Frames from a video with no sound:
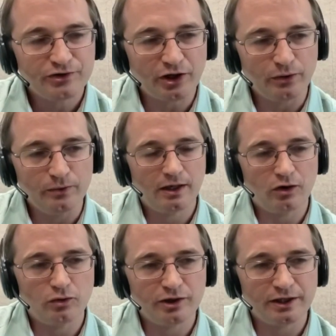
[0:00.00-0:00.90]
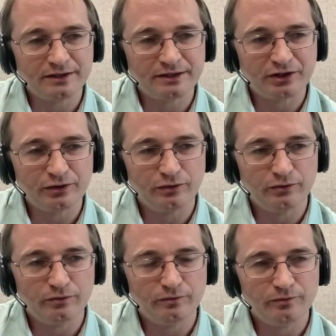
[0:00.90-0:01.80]
So according to
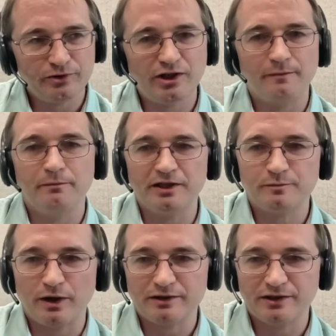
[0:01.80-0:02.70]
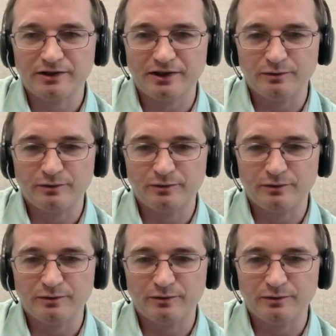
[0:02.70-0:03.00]
some best practices,